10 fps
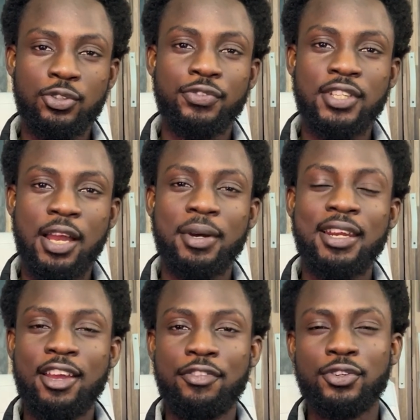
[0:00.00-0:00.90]
of time and
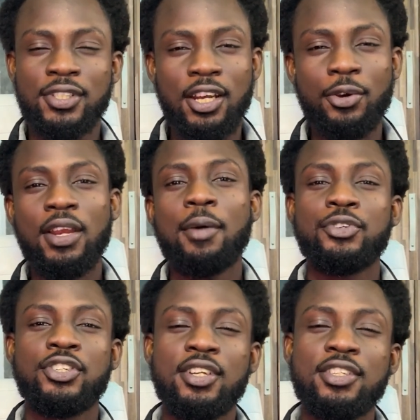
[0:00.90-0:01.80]
effort and I will
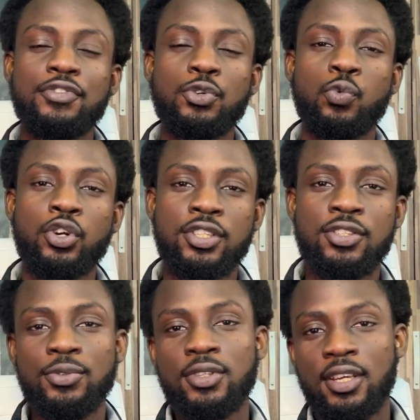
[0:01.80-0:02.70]
appreciate if you watch
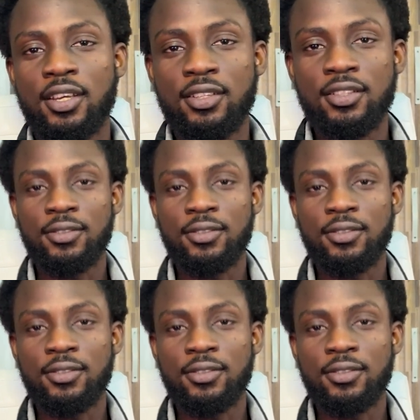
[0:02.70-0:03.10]
till the end.